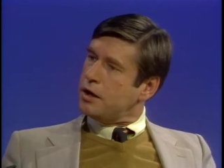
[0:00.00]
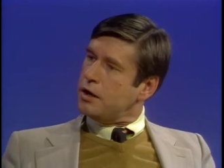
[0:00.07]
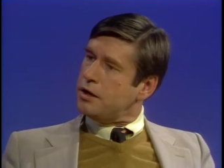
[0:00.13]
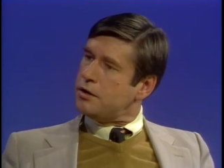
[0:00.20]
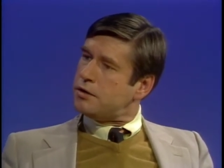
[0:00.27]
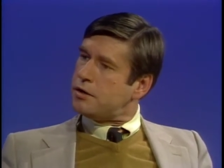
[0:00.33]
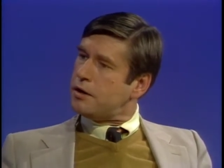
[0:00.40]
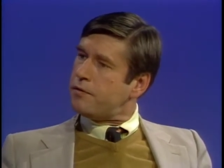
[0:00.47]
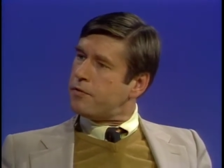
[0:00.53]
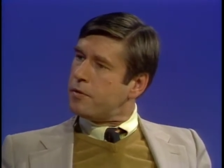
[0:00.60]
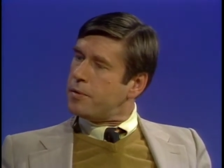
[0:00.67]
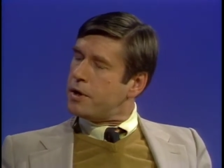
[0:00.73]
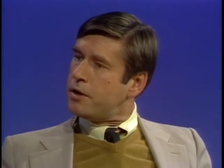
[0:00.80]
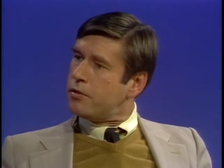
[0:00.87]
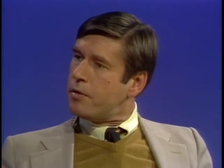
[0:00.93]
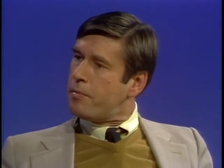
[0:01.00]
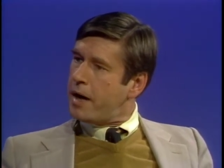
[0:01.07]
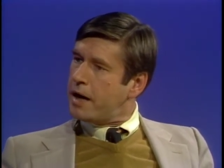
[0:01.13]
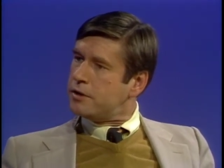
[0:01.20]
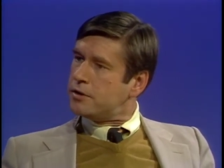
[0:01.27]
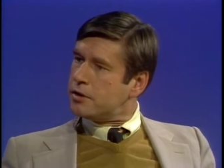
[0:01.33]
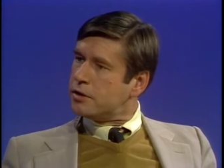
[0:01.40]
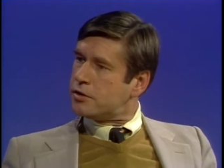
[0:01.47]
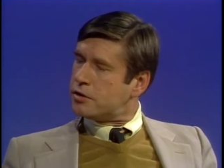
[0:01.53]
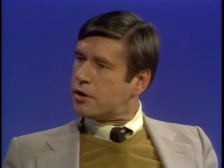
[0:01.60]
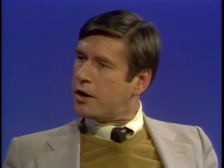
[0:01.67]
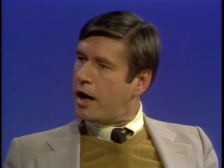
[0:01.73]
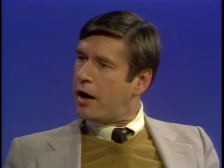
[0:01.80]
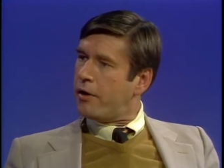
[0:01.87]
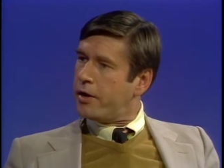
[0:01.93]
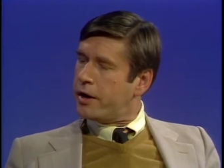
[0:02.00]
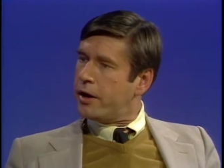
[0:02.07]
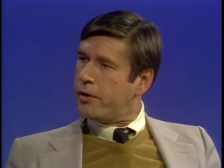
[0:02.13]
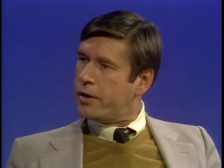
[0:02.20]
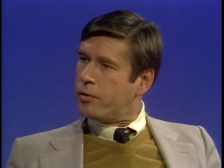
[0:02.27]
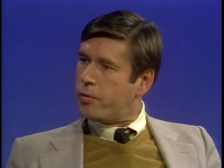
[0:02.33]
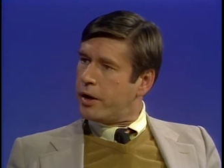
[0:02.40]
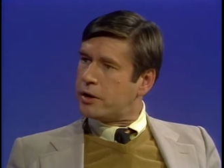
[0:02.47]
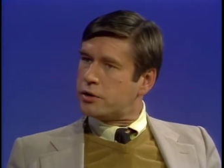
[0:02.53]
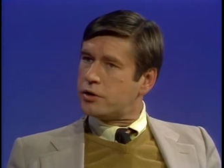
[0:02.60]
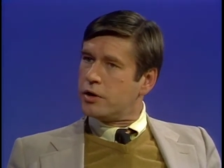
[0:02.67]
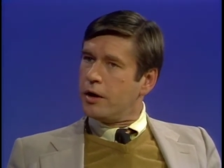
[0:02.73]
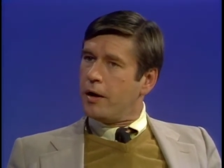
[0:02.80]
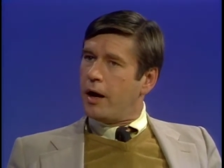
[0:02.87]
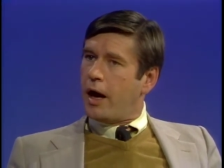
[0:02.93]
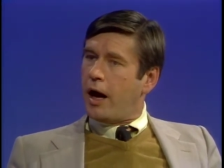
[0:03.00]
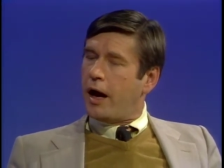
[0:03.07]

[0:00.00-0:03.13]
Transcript: easy for me to imagine a scenario in which hmm.